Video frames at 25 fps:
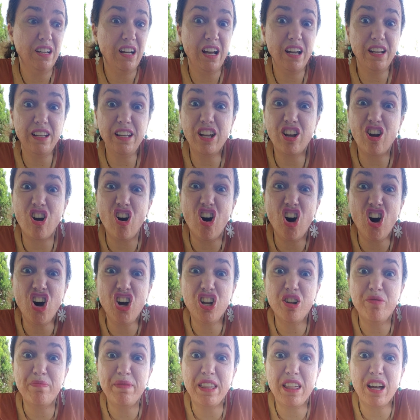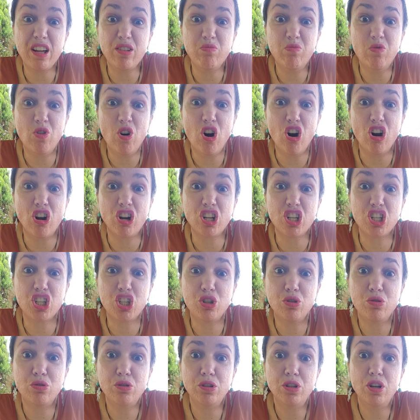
an economy that works